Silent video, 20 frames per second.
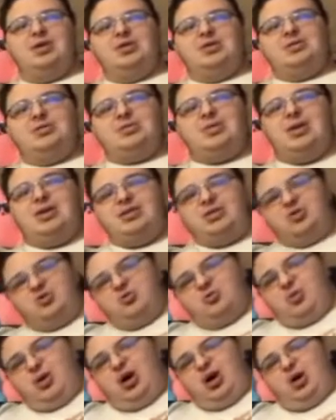so that
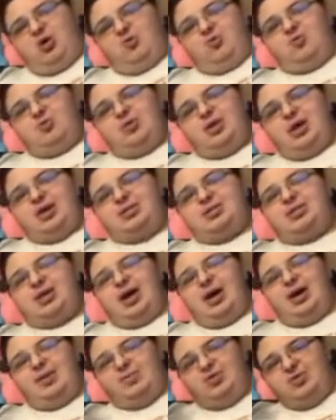you'll know next
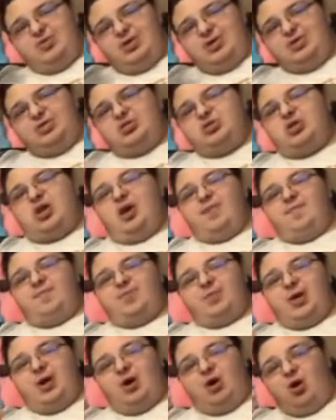time you need to shop for
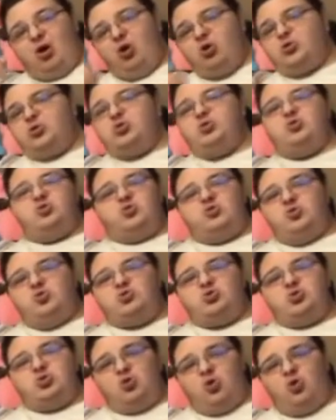that all too
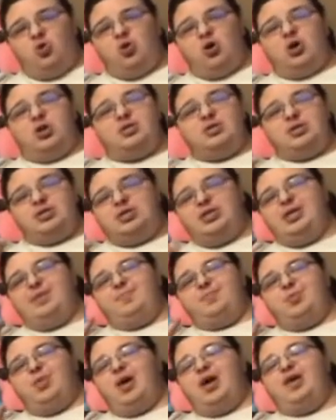crucial cord to
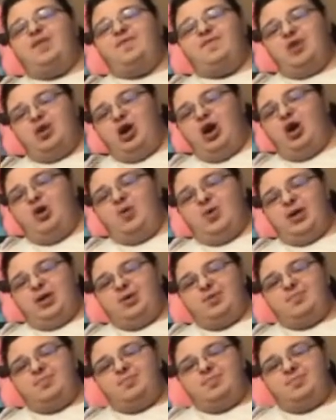keep life
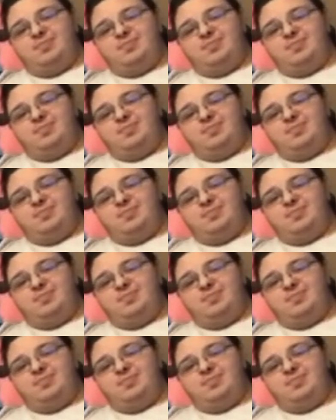going.